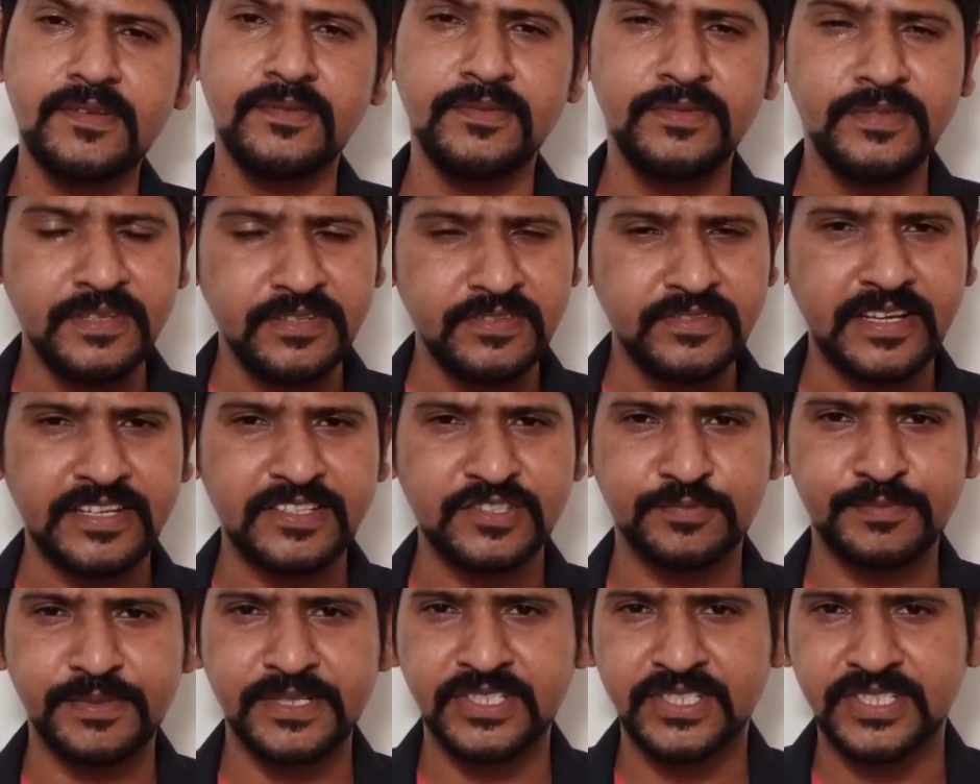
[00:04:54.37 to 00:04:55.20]
This
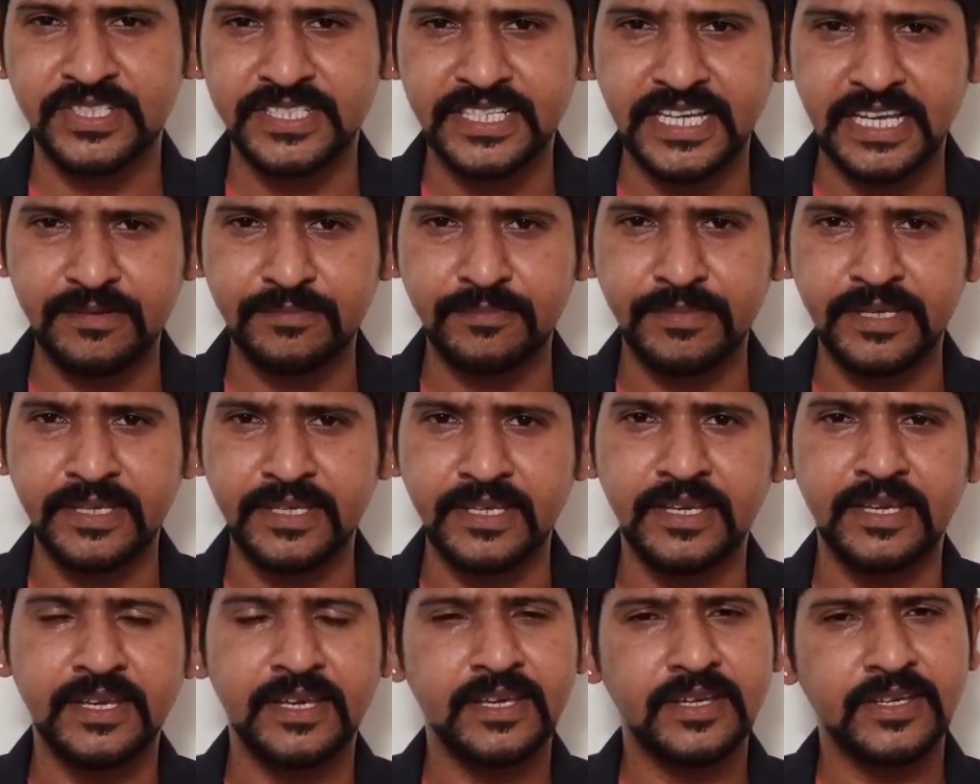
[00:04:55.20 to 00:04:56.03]
expression can
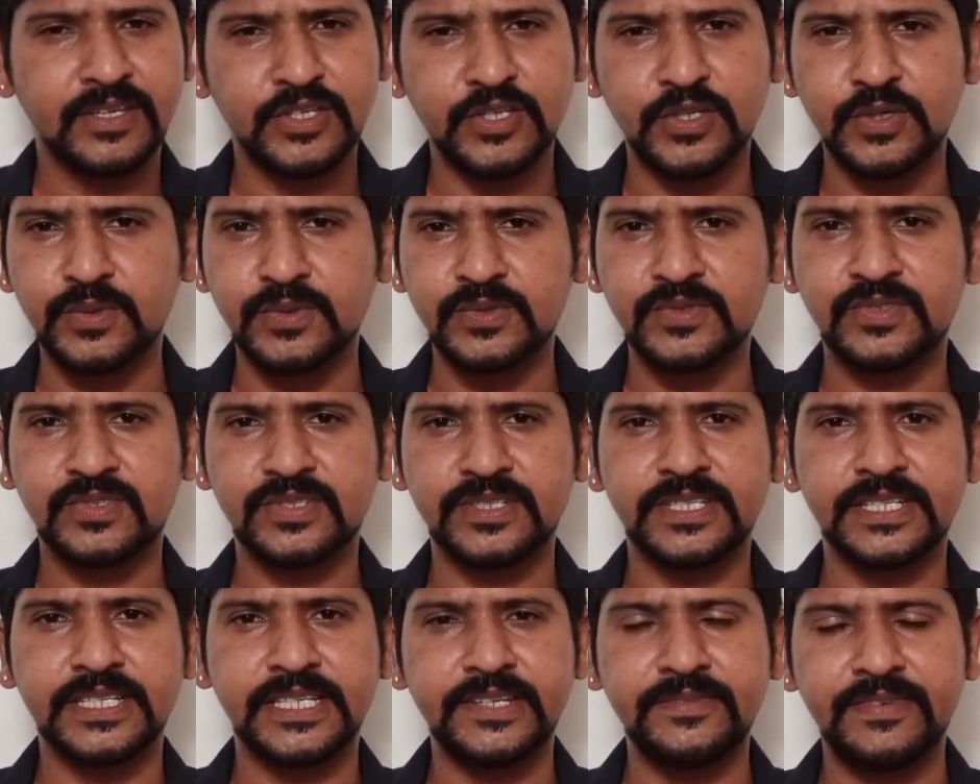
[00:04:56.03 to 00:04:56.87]
be
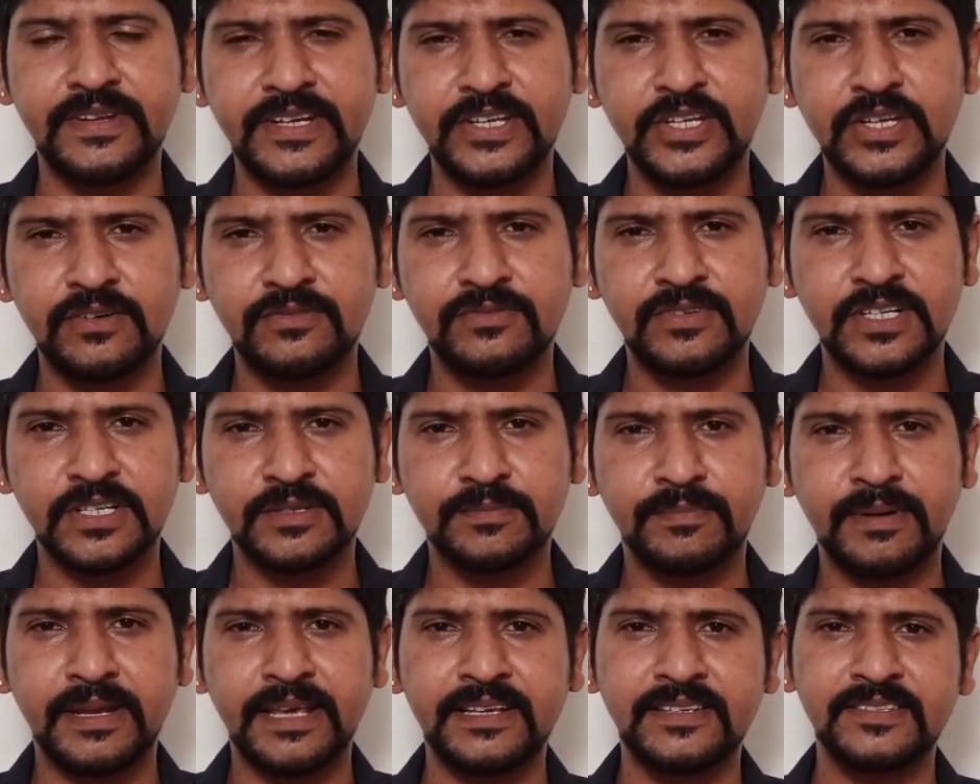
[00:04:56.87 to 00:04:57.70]
used even in your
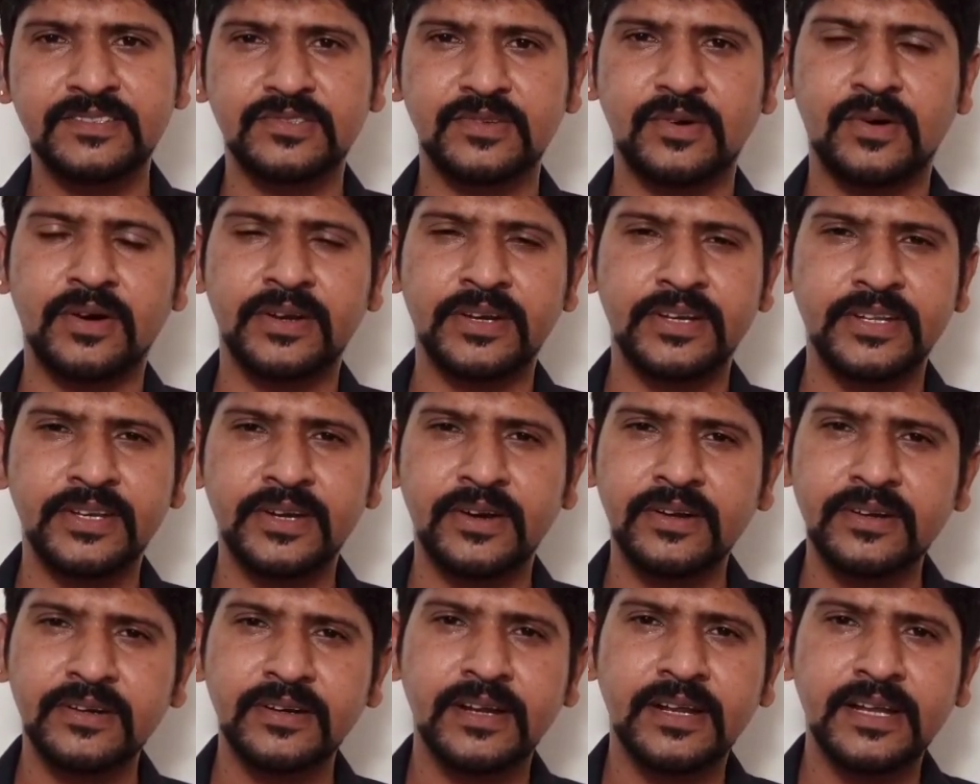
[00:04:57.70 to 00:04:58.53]
workplace or in
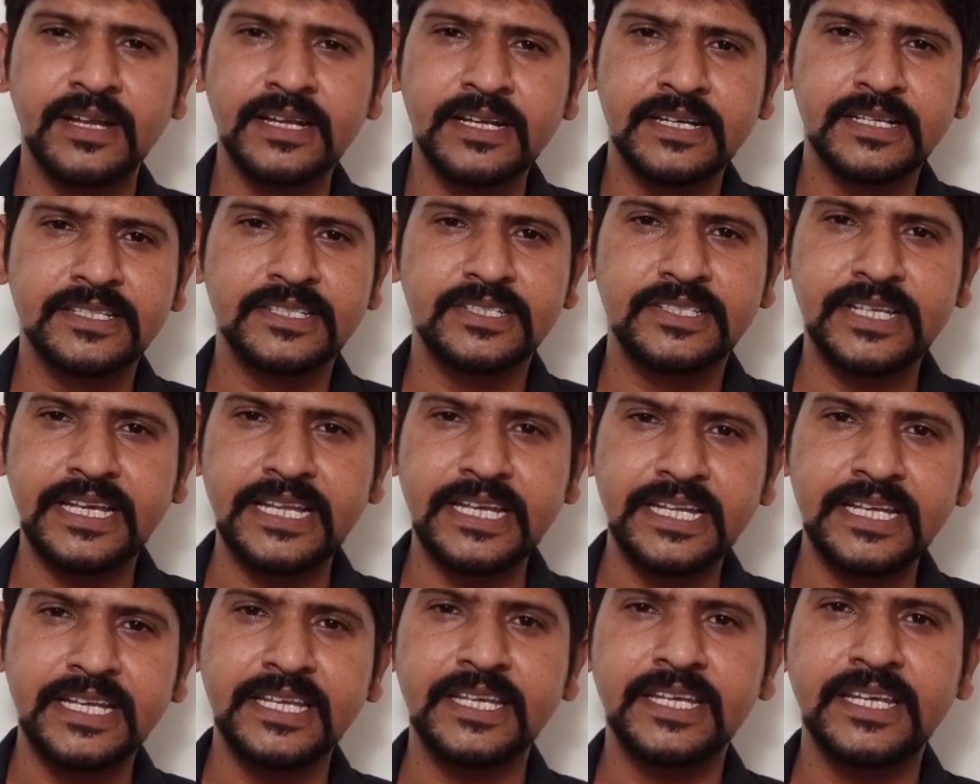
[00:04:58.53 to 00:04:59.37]
your
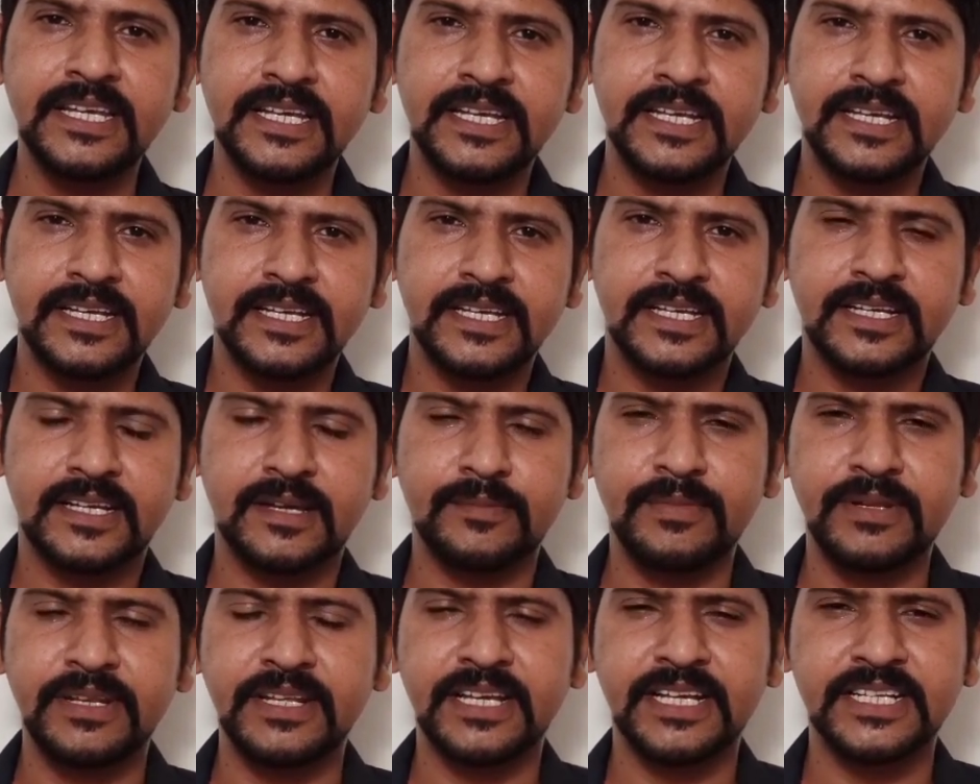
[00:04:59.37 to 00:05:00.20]
daily
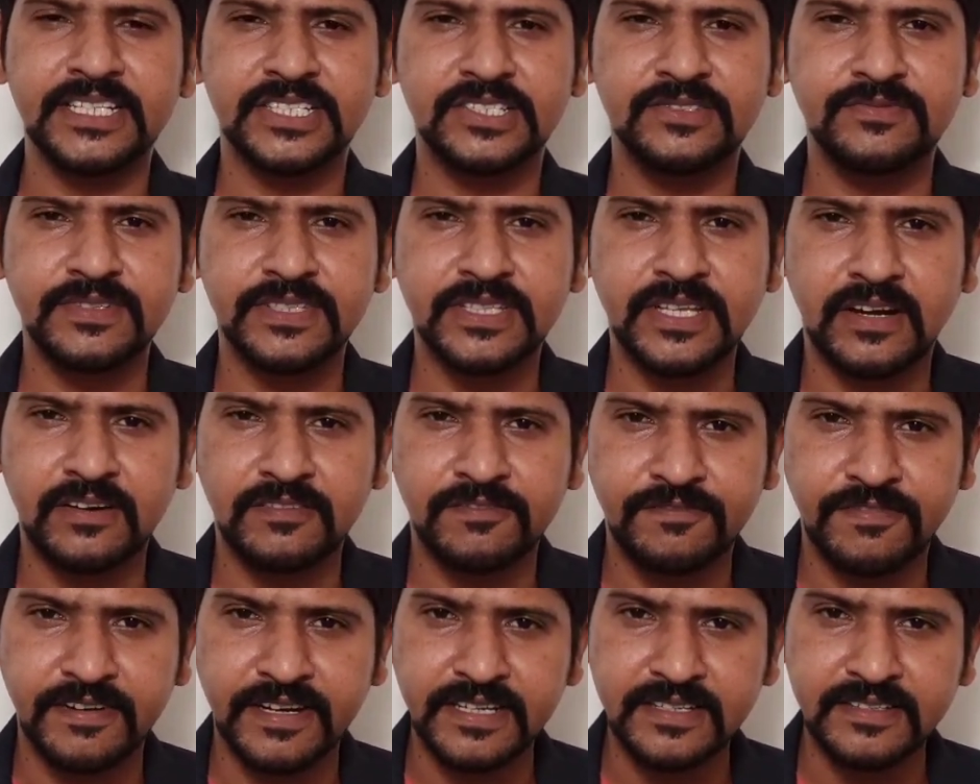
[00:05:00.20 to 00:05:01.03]
communication with
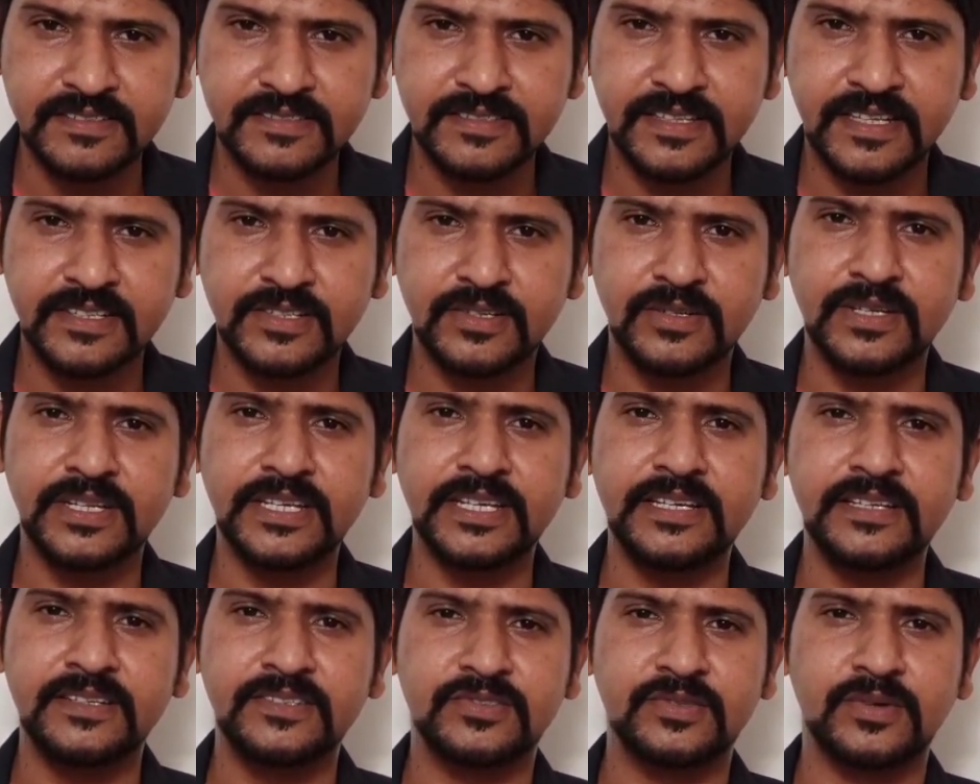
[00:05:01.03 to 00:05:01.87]
our friends and
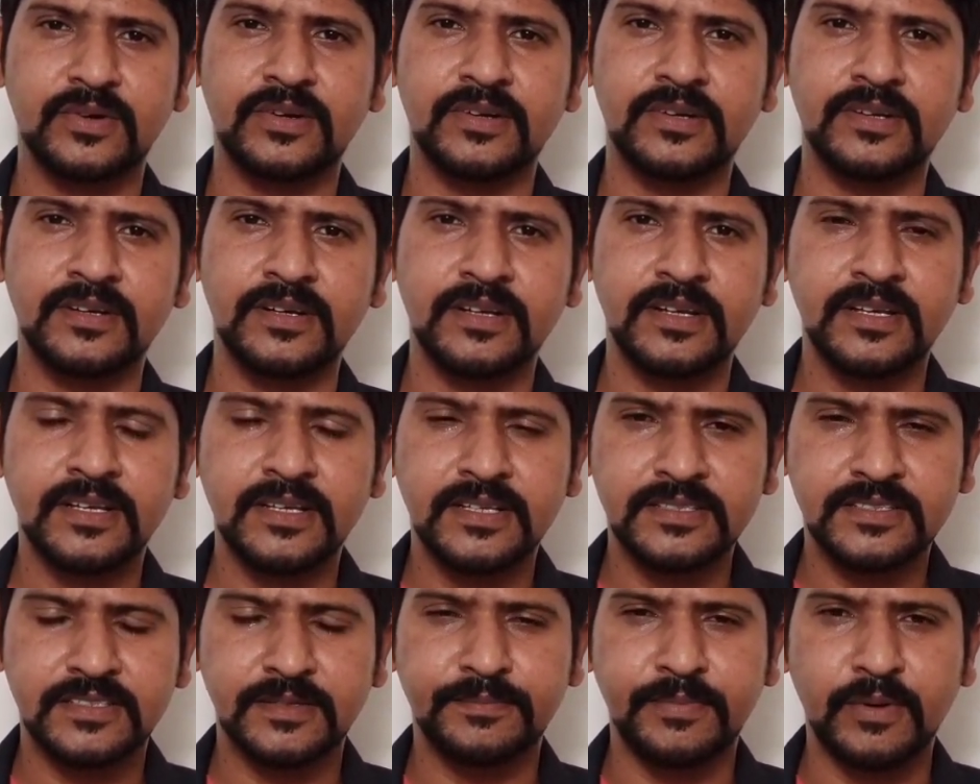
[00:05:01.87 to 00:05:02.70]
colleagues or
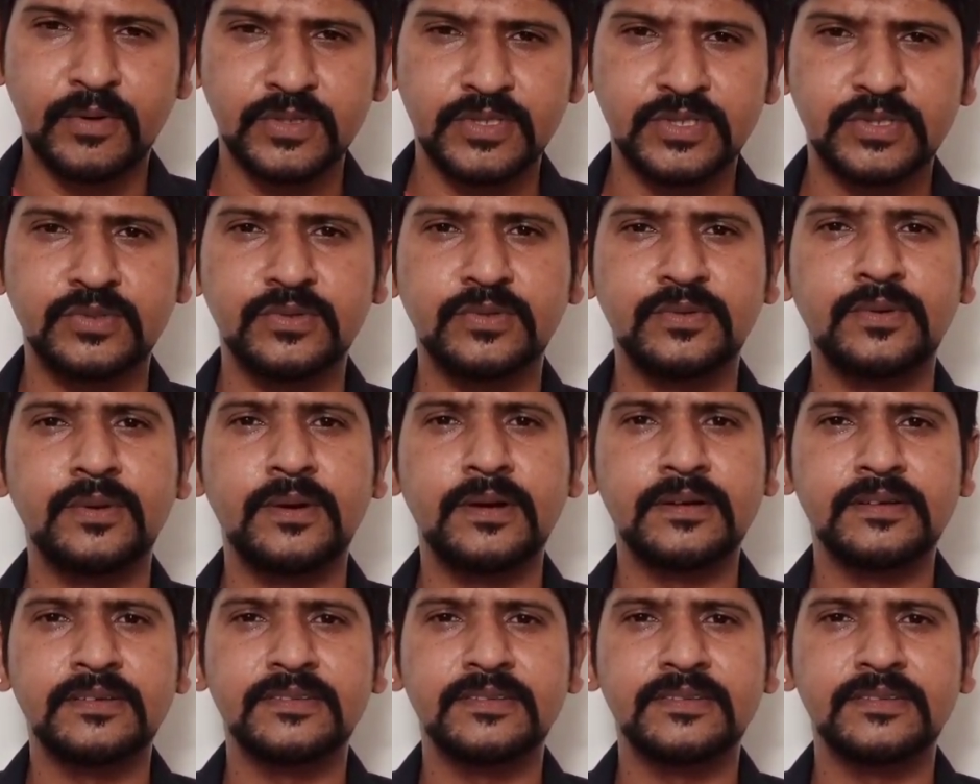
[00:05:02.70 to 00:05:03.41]
supportive